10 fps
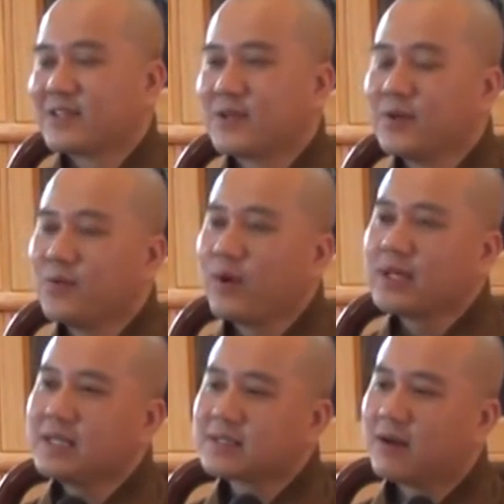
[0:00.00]
So
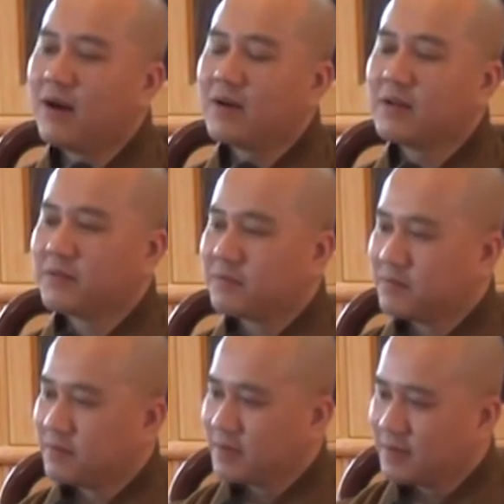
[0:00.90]

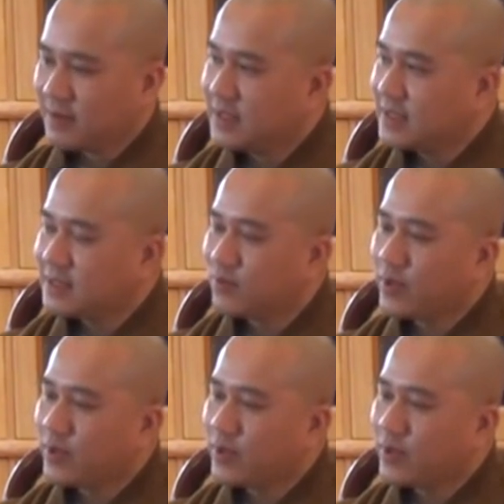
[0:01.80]
this is